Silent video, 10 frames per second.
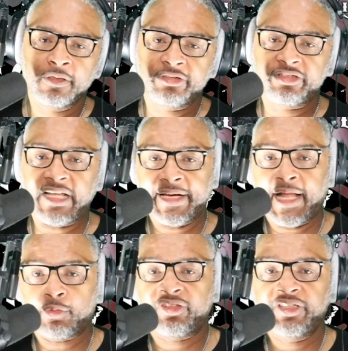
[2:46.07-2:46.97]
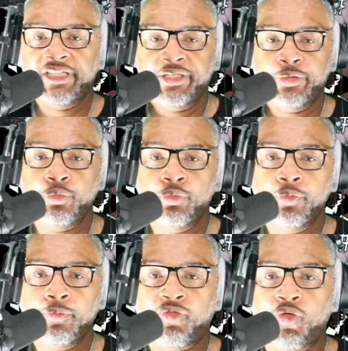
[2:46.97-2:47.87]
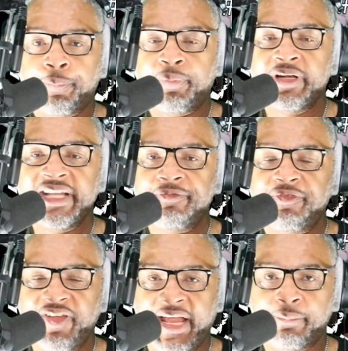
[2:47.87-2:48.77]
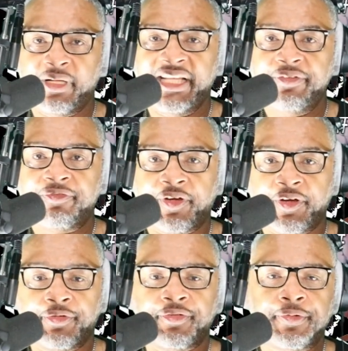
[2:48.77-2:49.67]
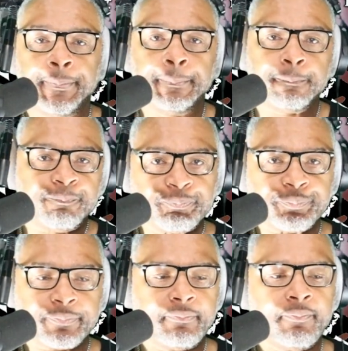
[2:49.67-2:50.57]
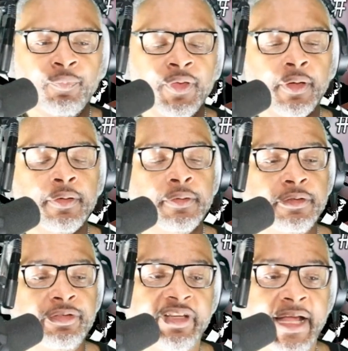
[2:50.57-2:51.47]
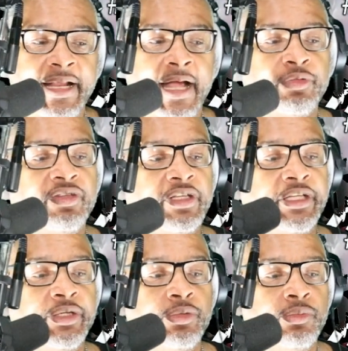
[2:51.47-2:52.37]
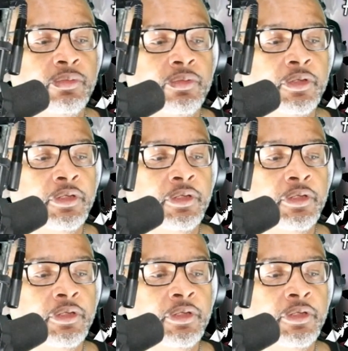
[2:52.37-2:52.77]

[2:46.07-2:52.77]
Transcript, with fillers: shout out to you for putting family first. Shout out to you